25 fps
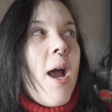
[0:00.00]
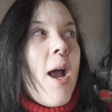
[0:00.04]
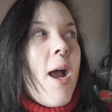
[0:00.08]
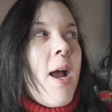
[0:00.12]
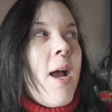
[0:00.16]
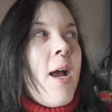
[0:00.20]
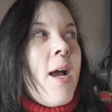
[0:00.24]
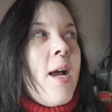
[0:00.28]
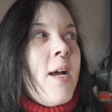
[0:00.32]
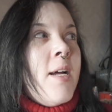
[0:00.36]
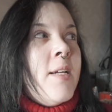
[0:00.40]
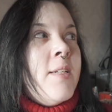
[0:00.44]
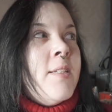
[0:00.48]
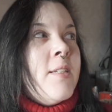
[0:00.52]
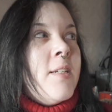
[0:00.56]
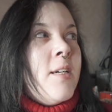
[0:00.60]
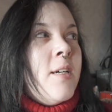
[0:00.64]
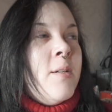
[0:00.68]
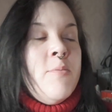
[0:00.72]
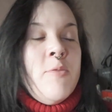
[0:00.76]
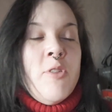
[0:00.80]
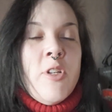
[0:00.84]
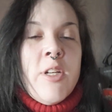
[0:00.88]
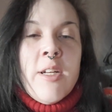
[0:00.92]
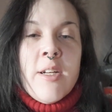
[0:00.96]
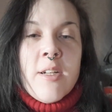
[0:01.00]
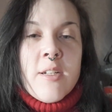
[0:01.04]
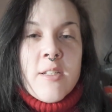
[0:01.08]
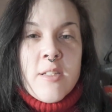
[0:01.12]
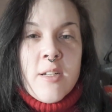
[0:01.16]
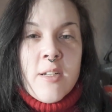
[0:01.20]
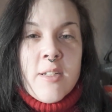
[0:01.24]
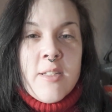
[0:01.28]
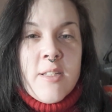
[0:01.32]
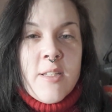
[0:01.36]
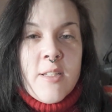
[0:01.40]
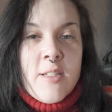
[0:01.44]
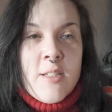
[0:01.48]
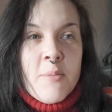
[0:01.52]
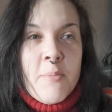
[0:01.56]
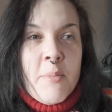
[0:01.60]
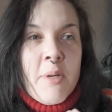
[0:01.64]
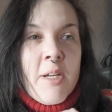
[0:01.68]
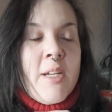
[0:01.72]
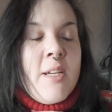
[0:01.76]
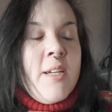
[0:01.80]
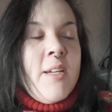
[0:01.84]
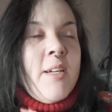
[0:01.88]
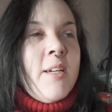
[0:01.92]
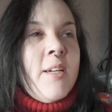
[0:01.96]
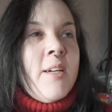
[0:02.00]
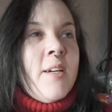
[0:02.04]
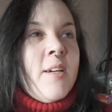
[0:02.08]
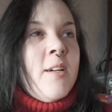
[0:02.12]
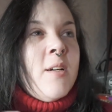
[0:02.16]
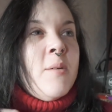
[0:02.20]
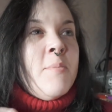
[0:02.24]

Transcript: And I'm really excited to make it.